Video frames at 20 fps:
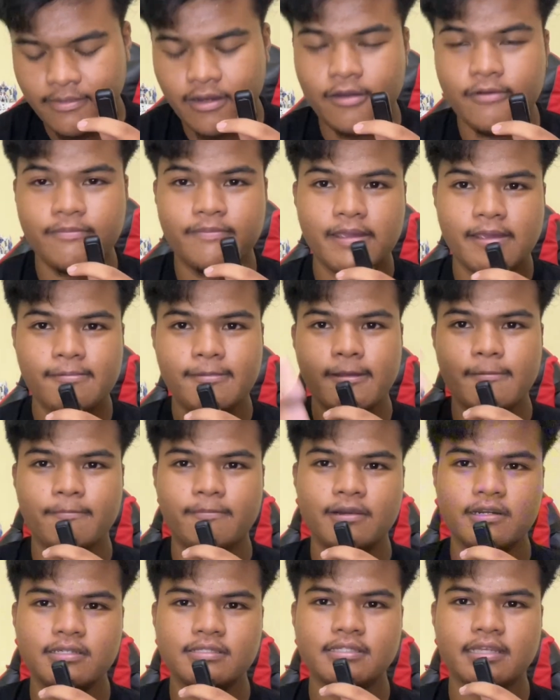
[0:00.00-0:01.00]
about
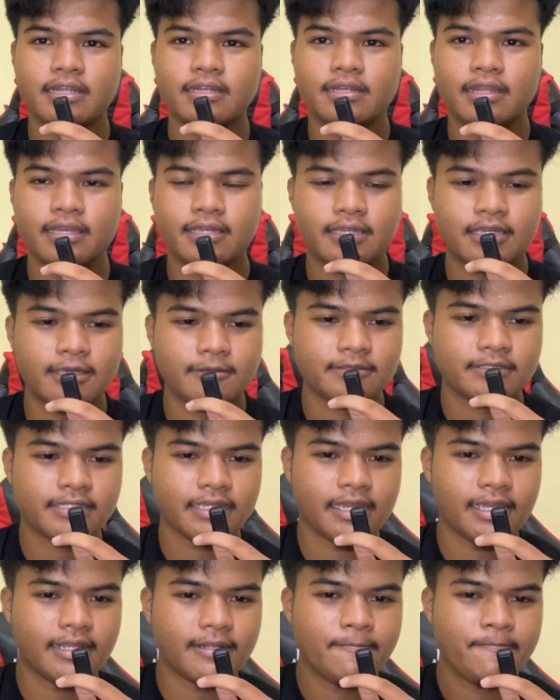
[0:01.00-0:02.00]
Beyblade Burst and they keep
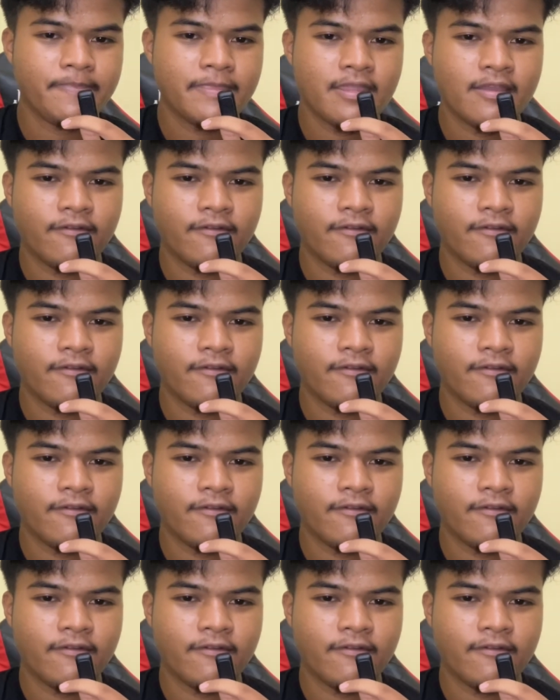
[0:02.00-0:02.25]
saying